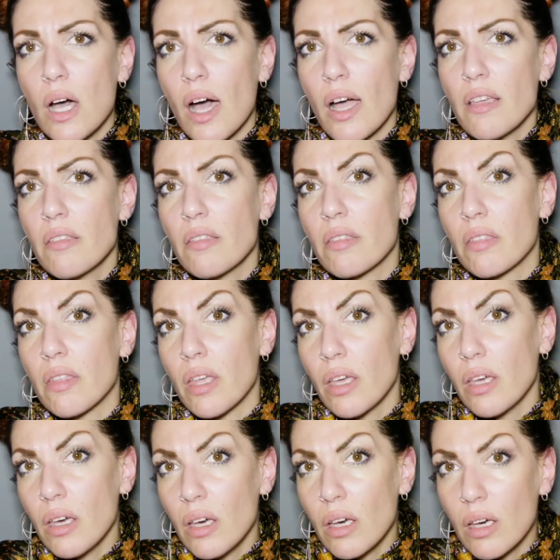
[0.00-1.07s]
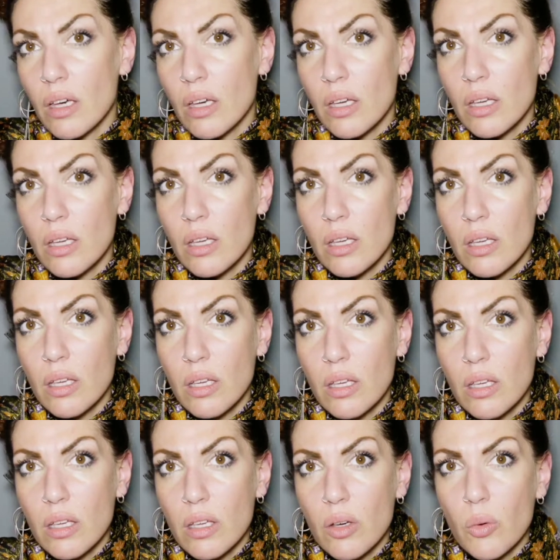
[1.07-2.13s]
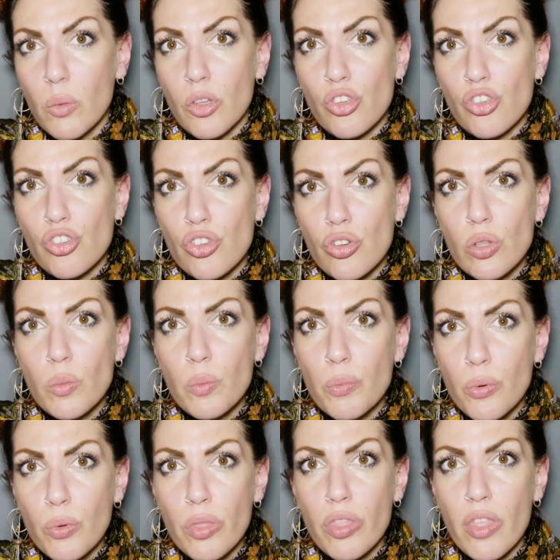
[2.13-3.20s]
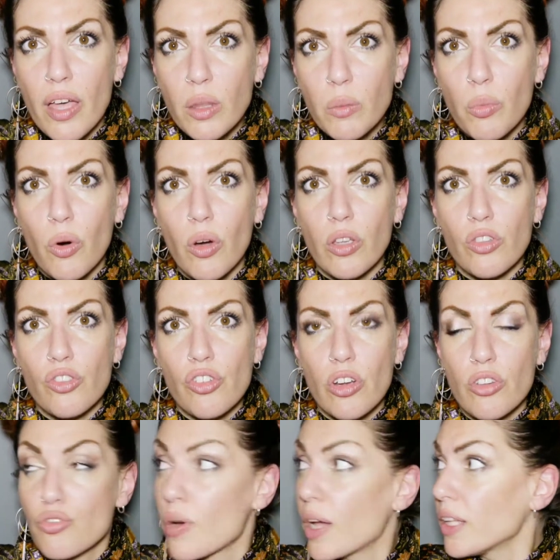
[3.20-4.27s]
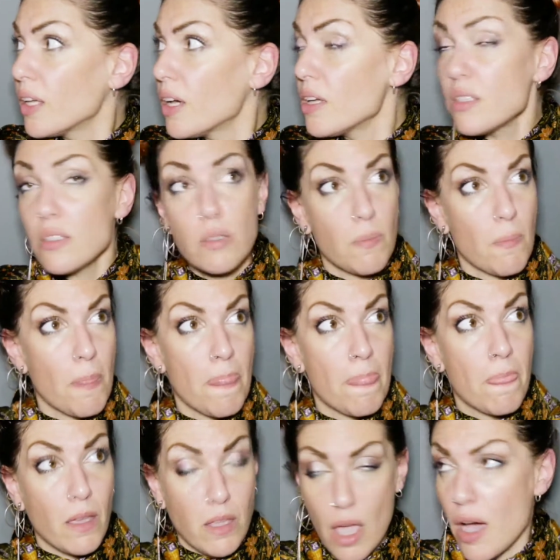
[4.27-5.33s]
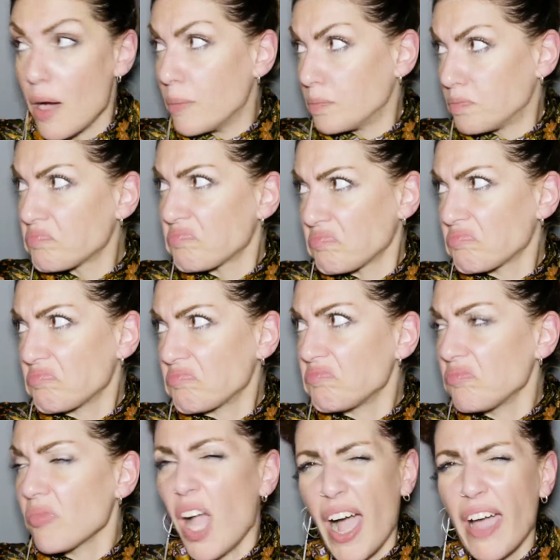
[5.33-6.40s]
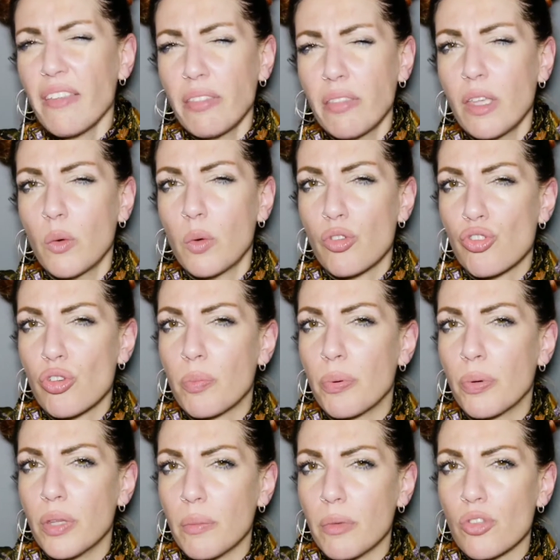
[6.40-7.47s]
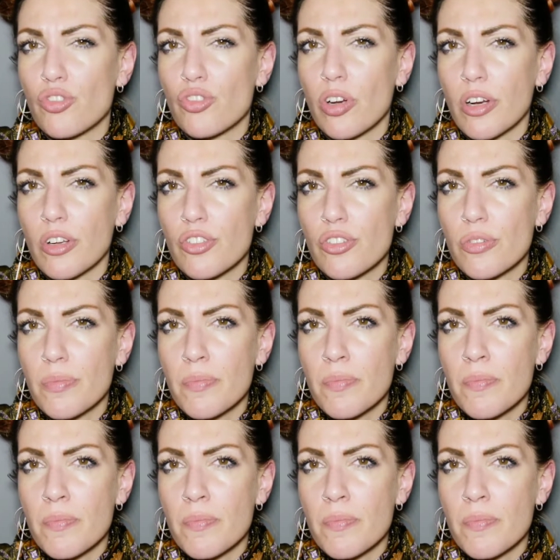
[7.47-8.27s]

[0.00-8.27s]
I think we should put that boy in charge, right guys? Yeah. I think we should put him in charge.